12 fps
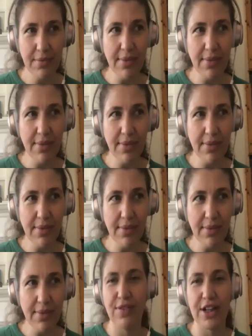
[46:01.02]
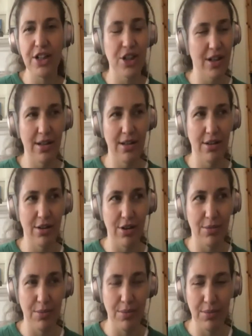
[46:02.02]
that is going to eventually, you
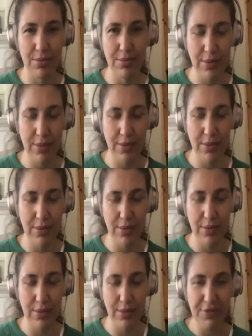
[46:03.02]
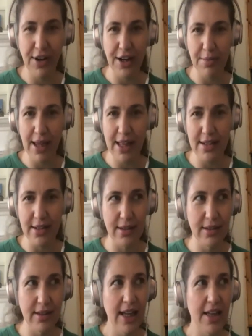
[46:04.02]
know, be
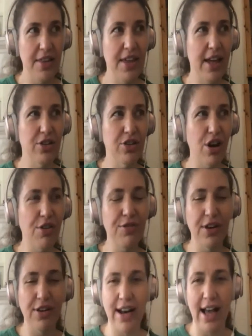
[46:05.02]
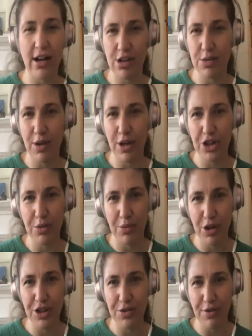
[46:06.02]
fundamental, then you've got to figure out how cosmology
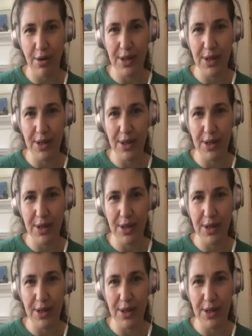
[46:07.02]
emerges from it.